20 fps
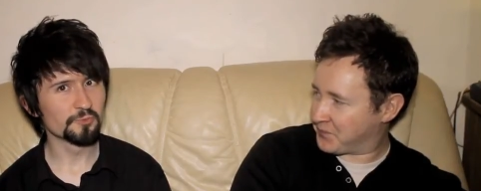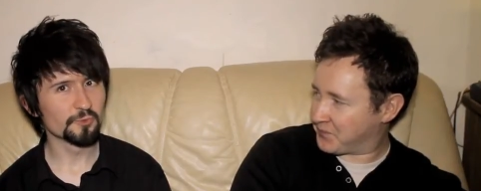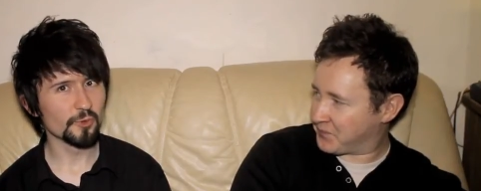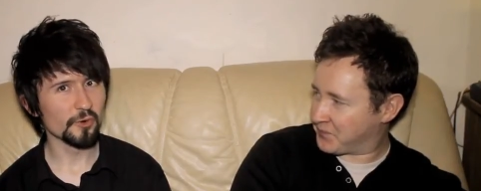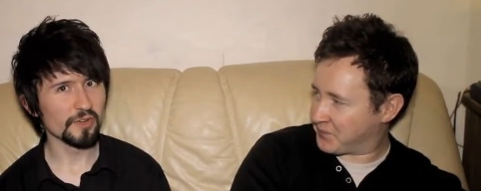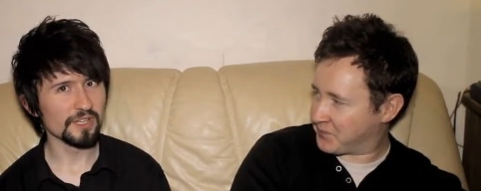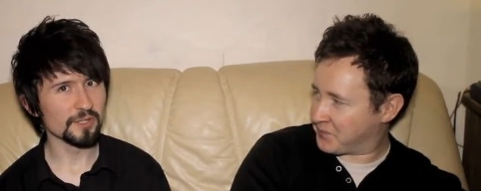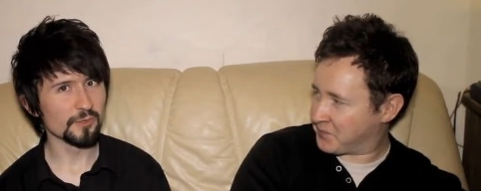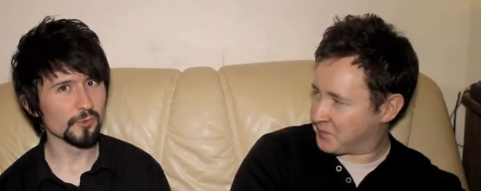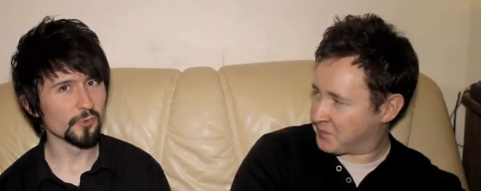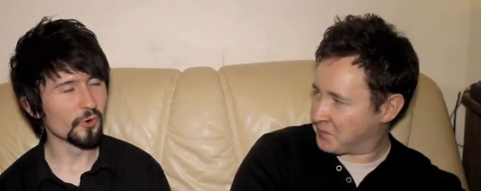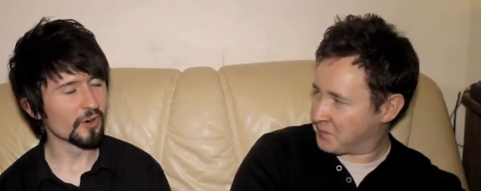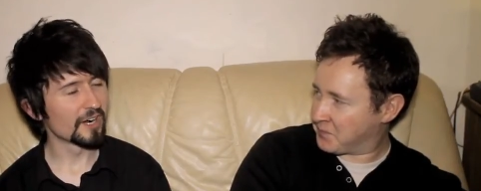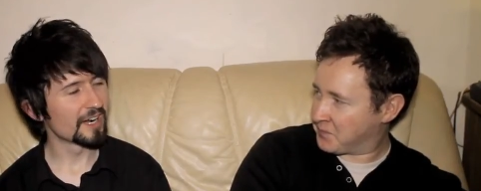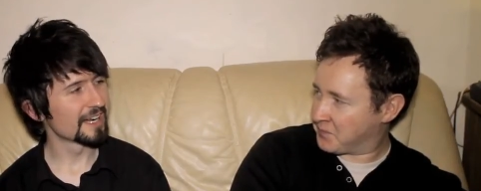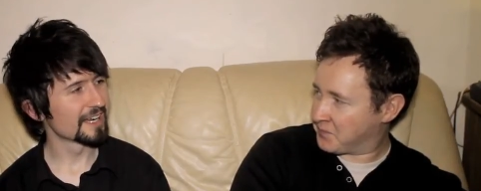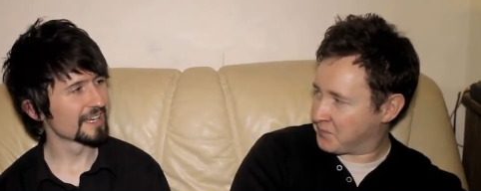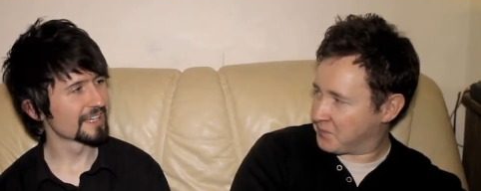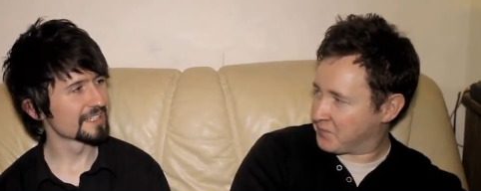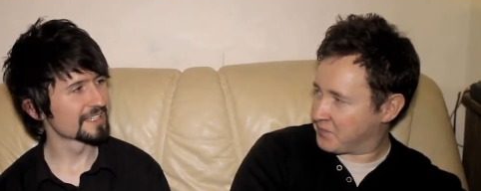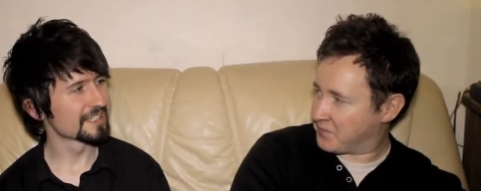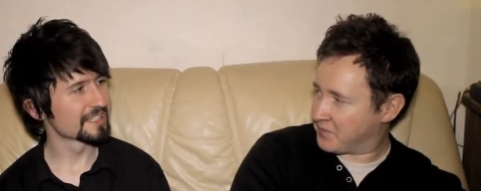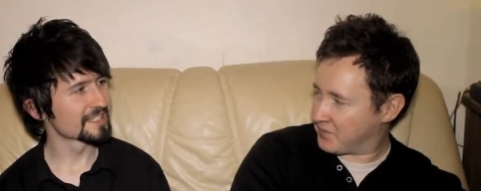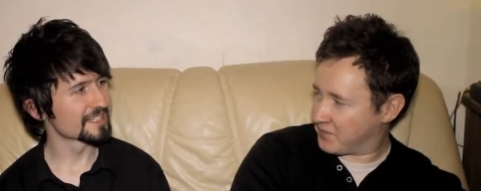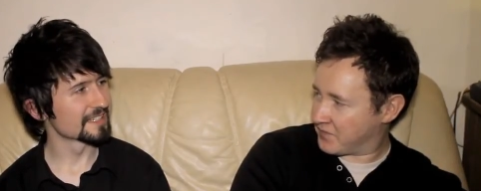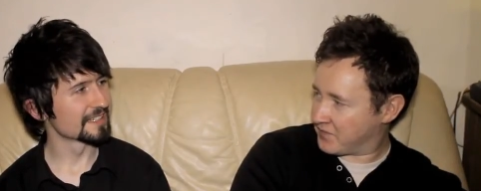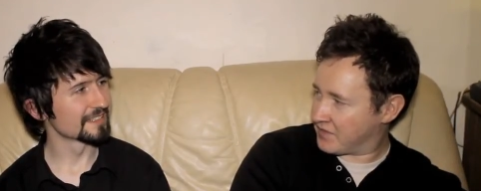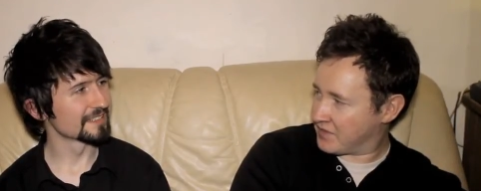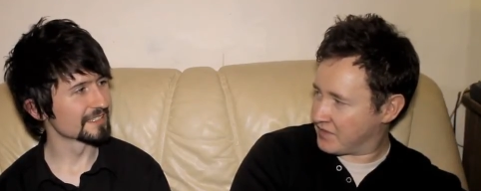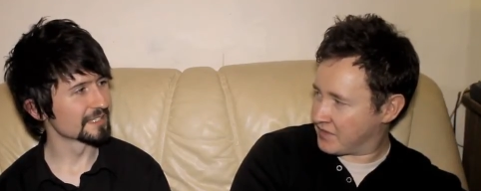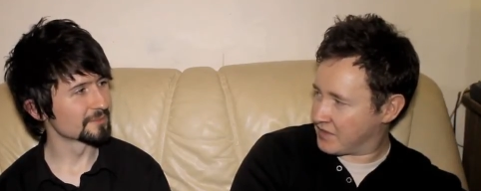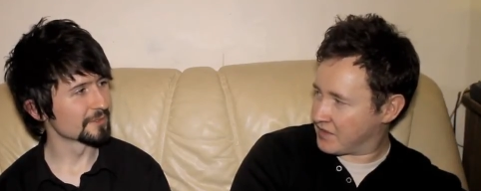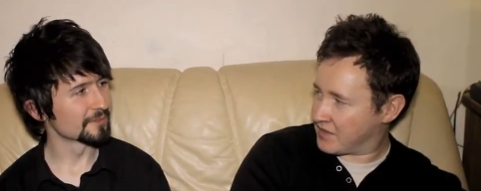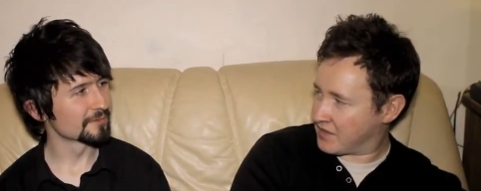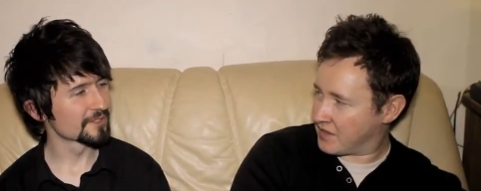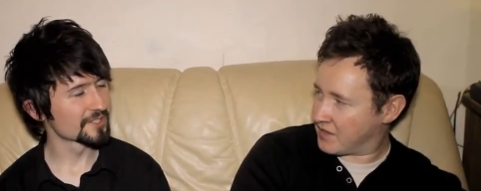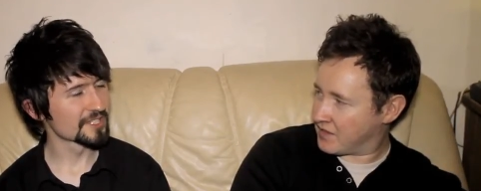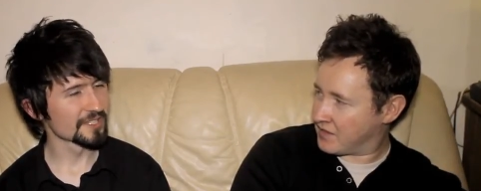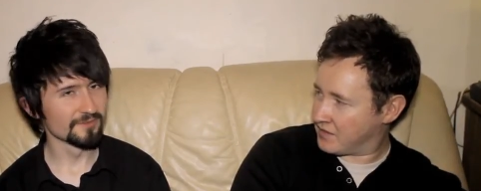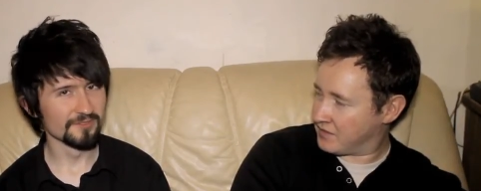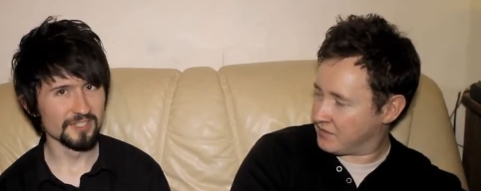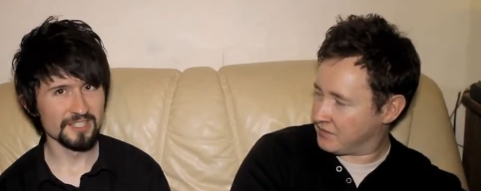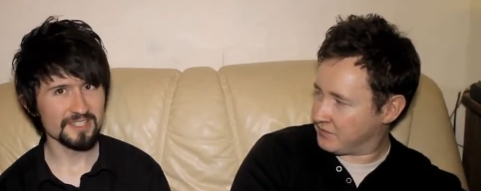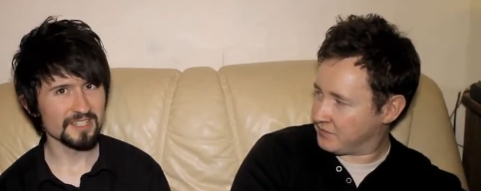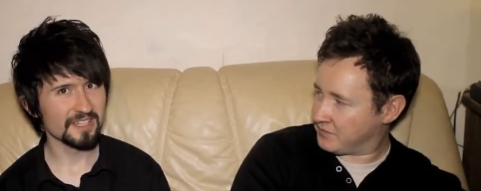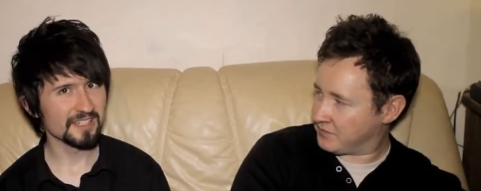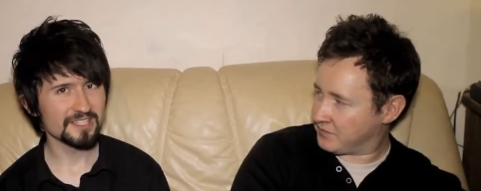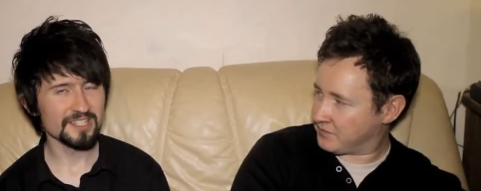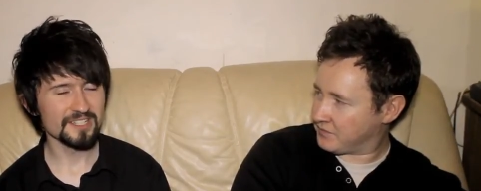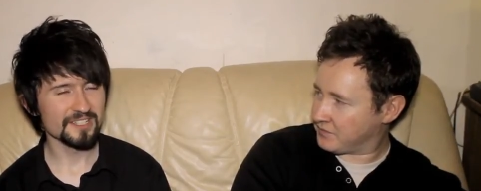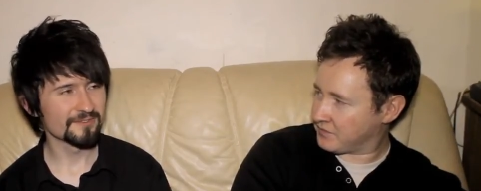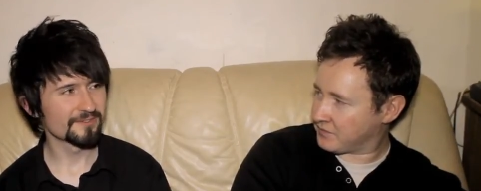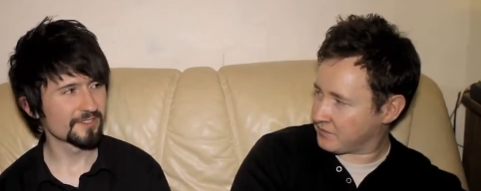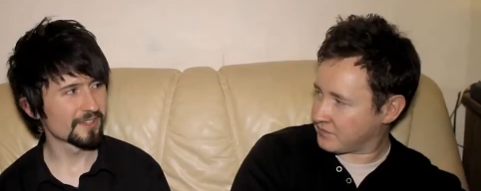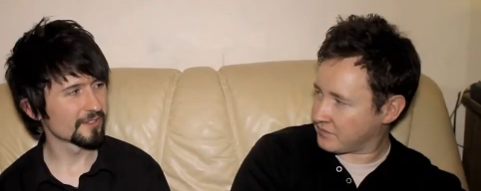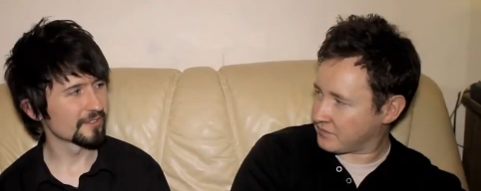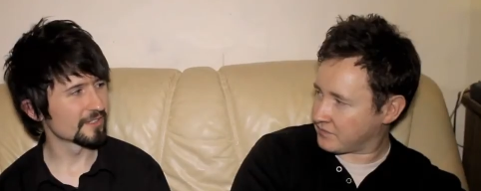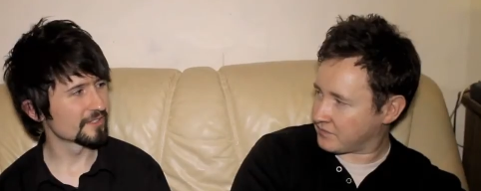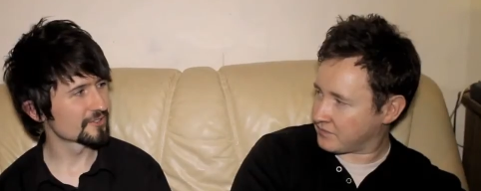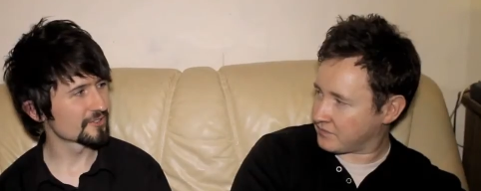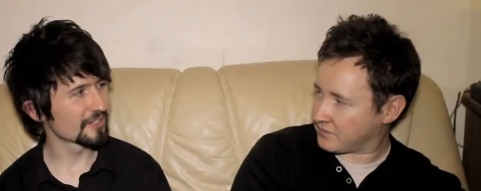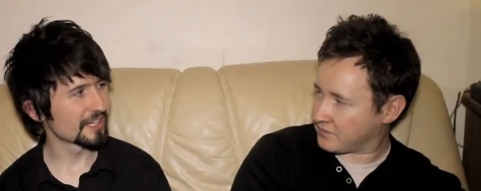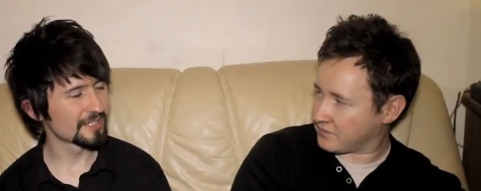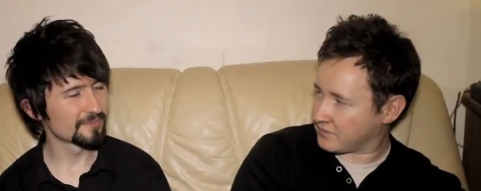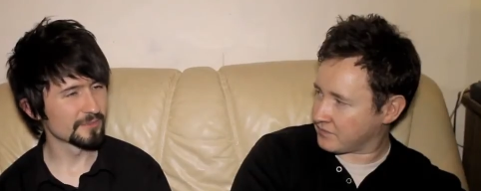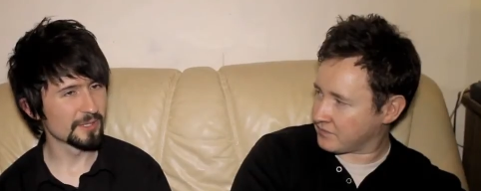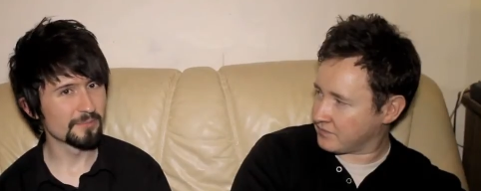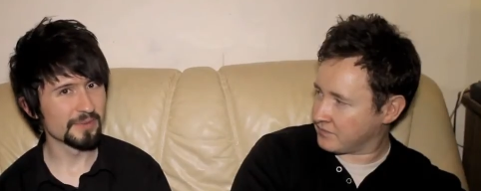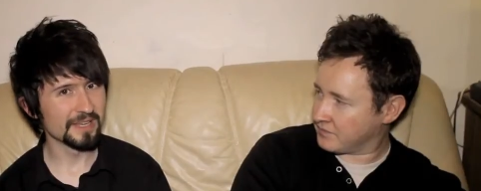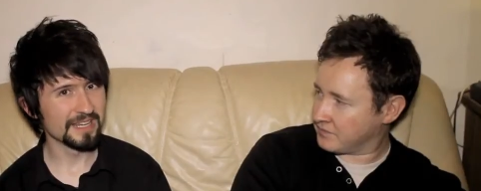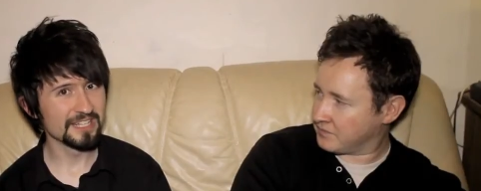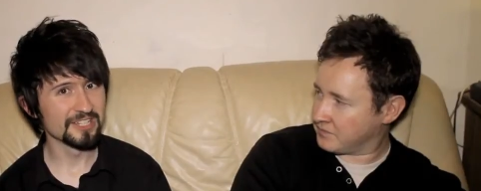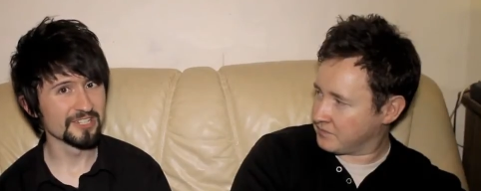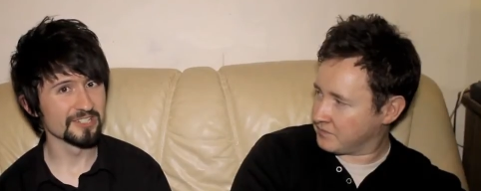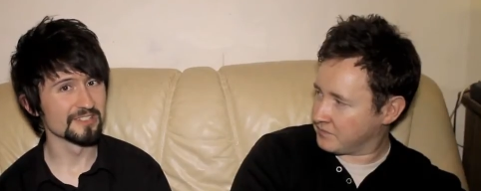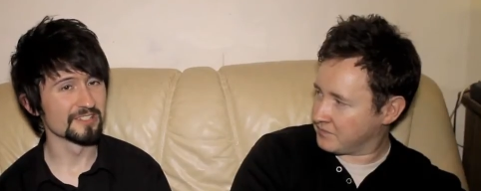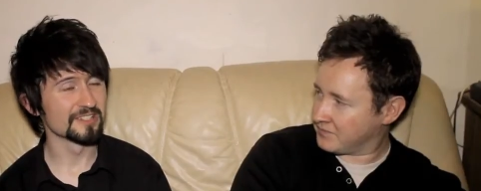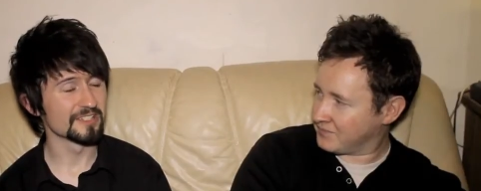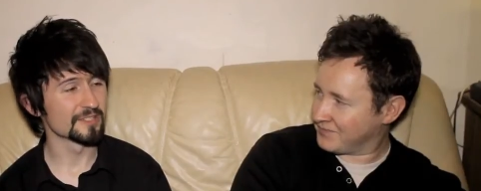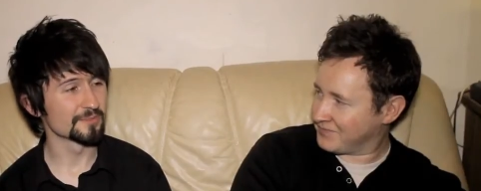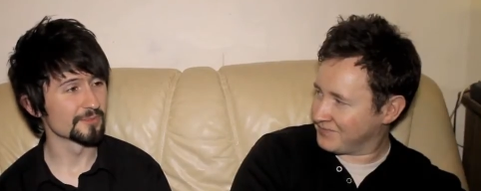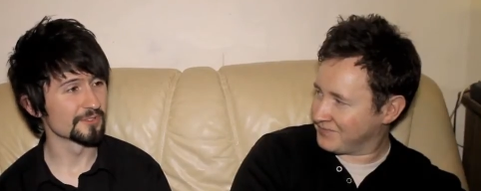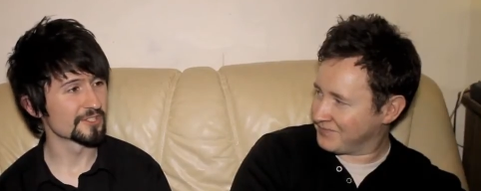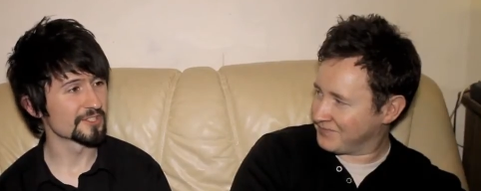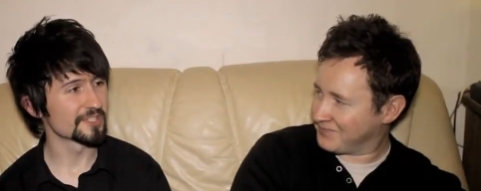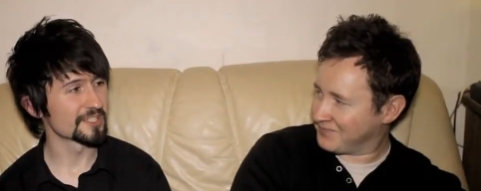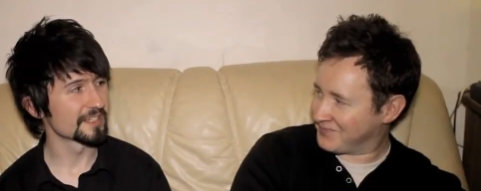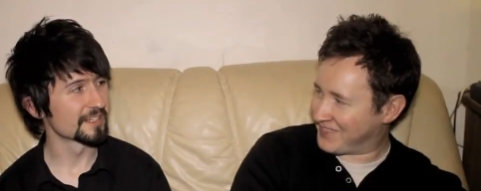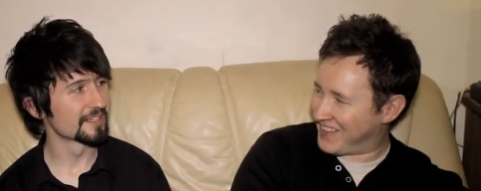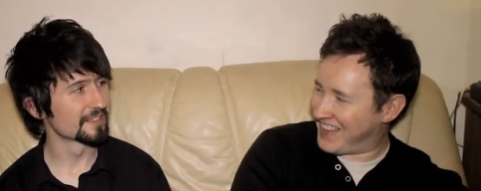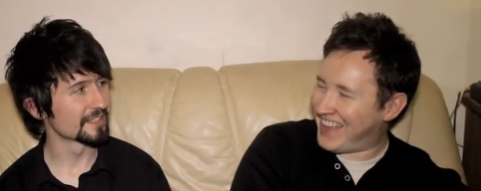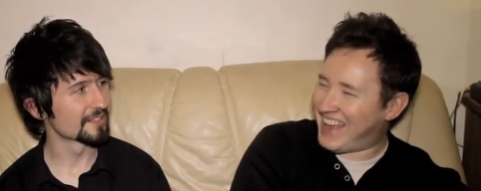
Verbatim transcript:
Speaker 1: quite why exactly, but for some reason I just felt it tried my patience as much as anything.